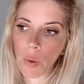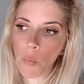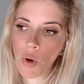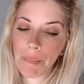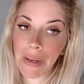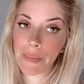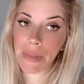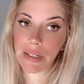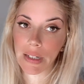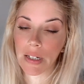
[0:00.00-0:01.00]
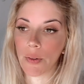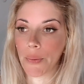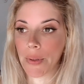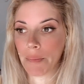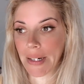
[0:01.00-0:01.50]
One might make it,
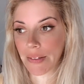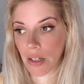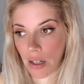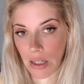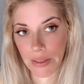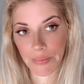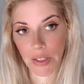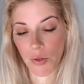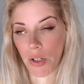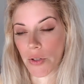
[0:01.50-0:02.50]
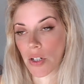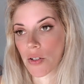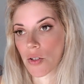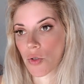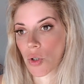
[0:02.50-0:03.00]
one might not. That's what I was
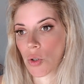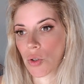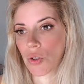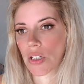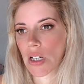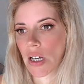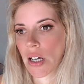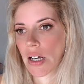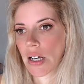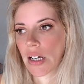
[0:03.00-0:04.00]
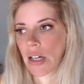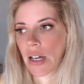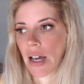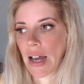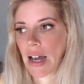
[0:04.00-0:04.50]
also told.
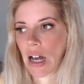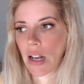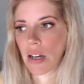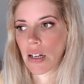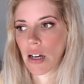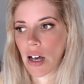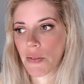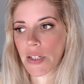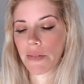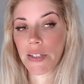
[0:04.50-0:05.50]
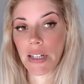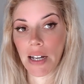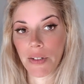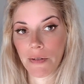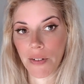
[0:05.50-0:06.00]
And I was obviously
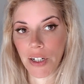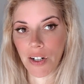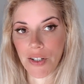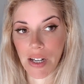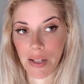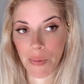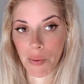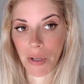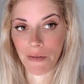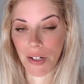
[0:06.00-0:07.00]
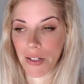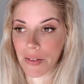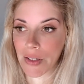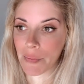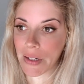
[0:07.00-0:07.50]
having a very hard time the moment I found out
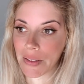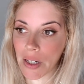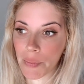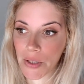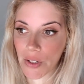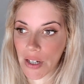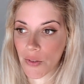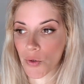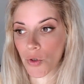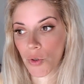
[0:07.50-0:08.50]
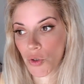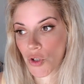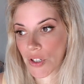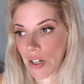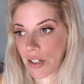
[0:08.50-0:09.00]
that they might not be okay through an
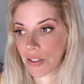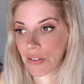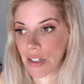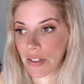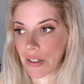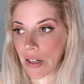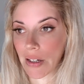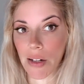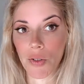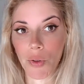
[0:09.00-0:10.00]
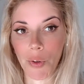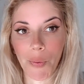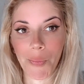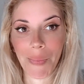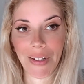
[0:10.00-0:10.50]
ultrasound, and I had a
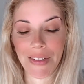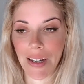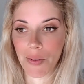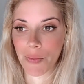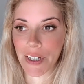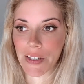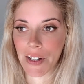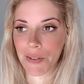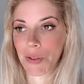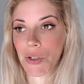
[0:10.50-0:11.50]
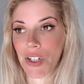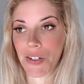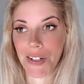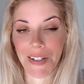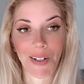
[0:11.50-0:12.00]
total meltdown and breakdown, which I
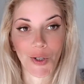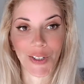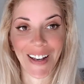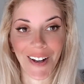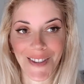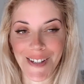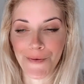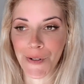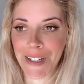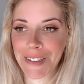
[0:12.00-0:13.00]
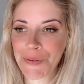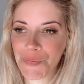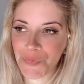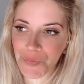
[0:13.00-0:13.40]
think is actually healthy for you.